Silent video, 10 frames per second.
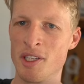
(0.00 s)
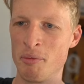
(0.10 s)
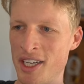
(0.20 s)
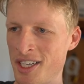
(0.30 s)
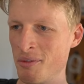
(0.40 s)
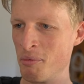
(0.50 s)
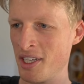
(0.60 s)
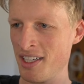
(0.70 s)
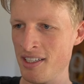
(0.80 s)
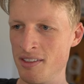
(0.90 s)
at the beginning would
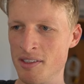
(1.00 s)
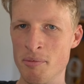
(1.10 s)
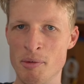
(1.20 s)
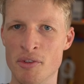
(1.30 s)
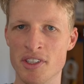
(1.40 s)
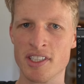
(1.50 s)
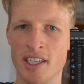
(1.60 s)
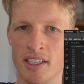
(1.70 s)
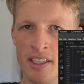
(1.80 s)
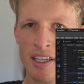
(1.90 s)
be a bit more
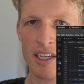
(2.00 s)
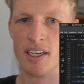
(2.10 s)
exciting.